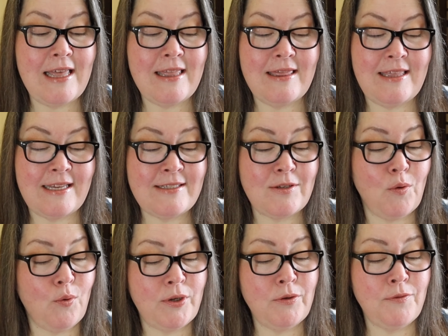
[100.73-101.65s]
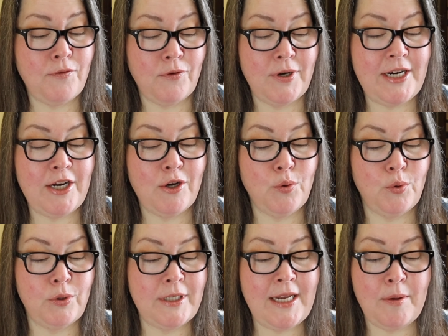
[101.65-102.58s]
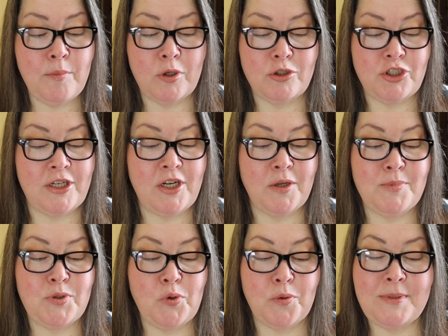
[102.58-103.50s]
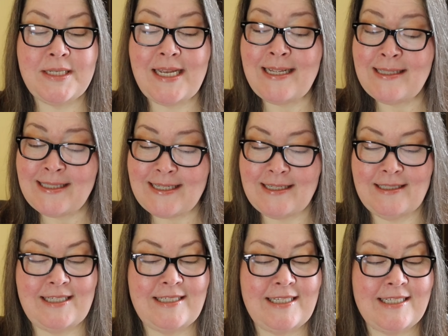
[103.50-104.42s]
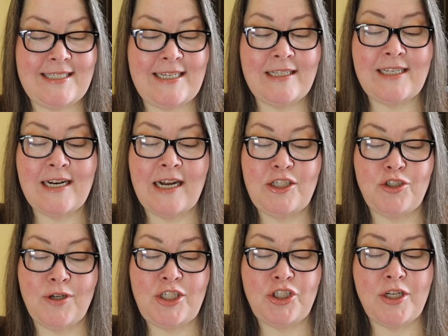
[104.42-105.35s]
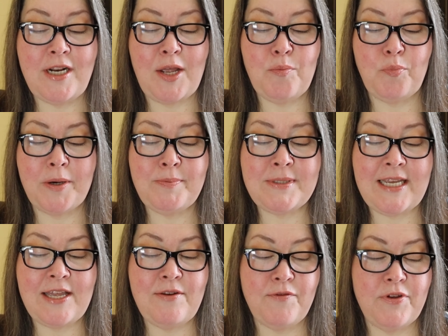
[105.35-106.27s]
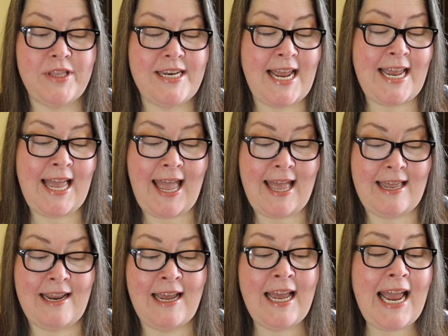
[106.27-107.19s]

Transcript: This oil-free cooling emulsion absorbs instantly to seal in hydration and prep skin for the day ahead.